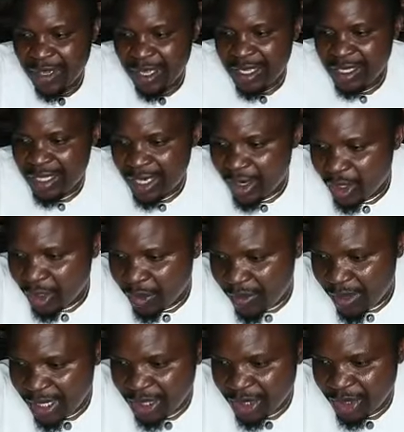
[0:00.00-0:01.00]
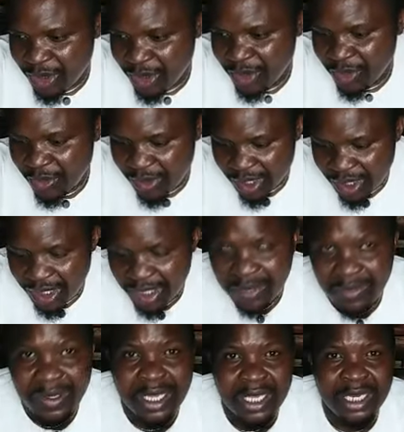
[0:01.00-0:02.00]
And the Lord bless you. We
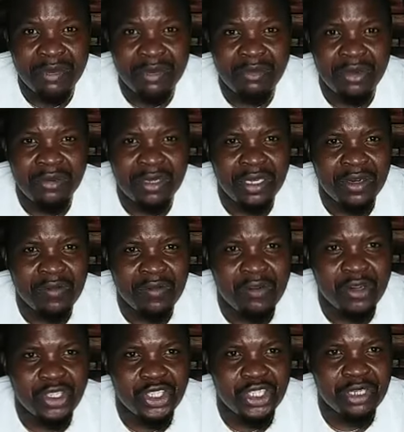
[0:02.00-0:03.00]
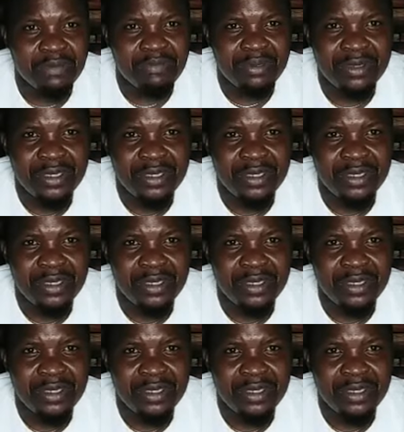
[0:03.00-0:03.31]
we are in a moment of worship,